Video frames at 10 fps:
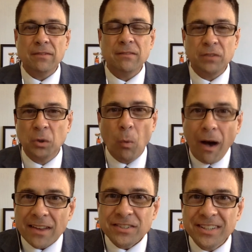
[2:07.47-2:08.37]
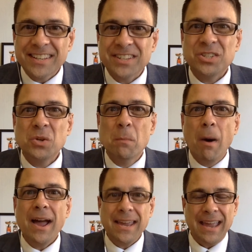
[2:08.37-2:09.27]
And if you're watching this, you
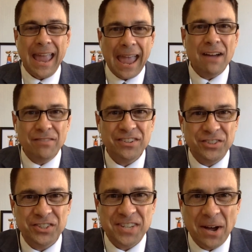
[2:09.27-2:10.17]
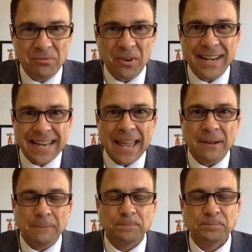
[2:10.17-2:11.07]
might have this yourself right now.